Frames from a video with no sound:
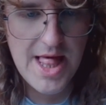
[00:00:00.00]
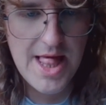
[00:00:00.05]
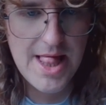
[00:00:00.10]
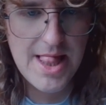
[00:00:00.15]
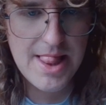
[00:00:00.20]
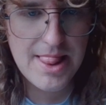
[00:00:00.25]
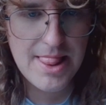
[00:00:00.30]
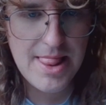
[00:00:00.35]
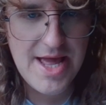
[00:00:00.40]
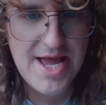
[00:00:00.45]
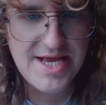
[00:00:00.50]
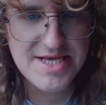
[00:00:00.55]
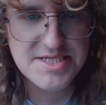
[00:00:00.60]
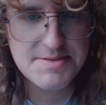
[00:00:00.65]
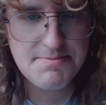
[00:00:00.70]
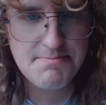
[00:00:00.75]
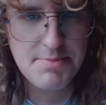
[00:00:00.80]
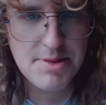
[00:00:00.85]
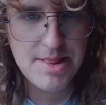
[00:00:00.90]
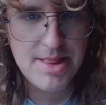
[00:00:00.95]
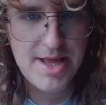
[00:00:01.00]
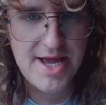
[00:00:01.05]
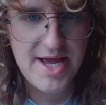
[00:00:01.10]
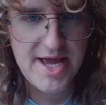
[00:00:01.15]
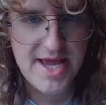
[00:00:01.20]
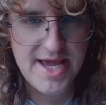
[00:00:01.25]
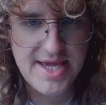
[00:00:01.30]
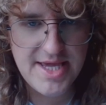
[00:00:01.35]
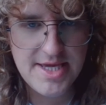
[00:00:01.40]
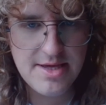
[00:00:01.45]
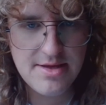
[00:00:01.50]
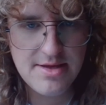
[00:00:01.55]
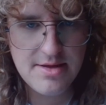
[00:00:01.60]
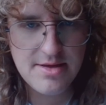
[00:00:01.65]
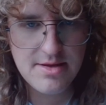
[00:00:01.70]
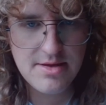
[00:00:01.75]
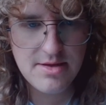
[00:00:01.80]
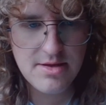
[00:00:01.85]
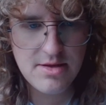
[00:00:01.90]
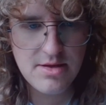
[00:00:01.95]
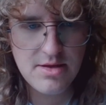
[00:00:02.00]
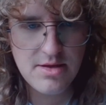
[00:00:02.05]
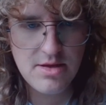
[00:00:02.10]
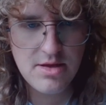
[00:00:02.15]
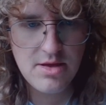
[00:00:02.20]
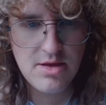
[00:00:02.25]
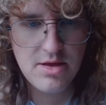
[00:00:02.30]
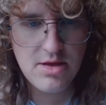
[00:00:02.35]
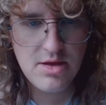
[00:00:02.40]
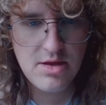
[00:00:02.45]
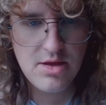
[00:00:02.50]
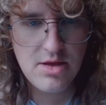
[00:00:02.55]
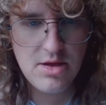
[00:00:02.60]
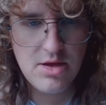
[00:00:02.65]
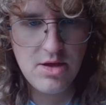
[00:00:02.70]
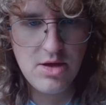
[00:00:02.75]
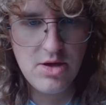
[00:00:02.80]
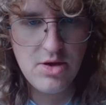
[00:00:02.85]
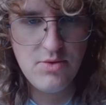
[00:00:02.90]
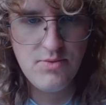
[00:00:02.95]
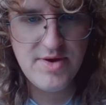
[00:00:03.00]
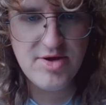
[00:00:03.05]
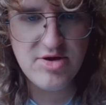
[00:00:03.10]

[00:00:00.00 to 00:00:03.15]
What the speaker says: Let's play... We